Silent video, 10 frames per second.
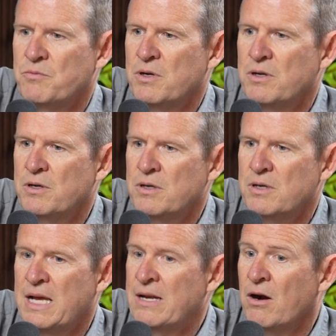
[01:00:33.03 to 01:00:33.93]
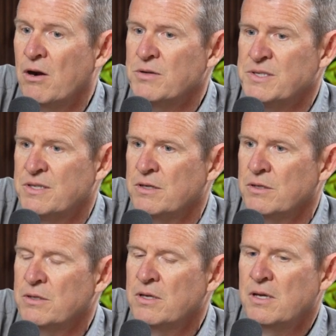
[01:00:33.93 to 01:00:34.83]
were, and are
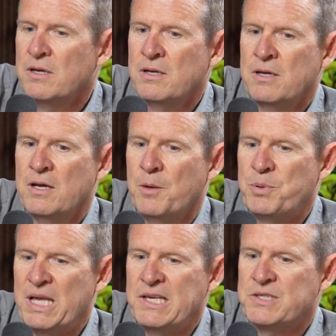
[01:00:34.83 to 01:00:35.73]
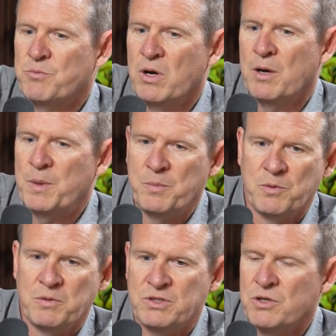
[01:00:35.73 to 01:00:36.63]
still, a place where
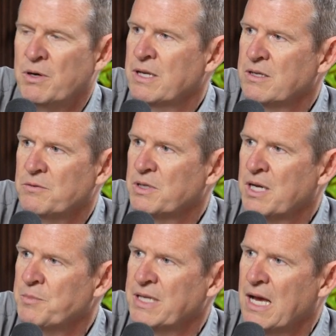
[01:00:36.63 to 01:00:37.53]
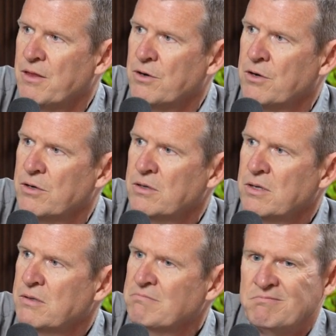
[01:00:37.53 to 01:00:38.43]
people would come together,
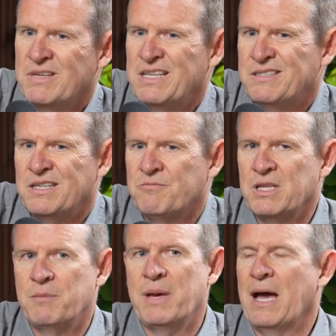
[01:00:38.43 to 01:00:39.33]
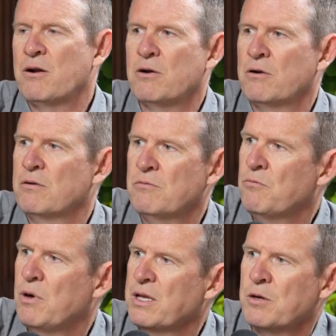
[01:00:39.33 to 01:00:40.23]
and it didn't really matter
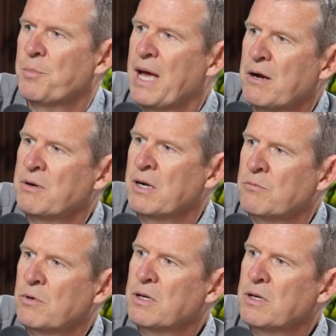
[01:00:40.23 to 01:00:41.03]
what your background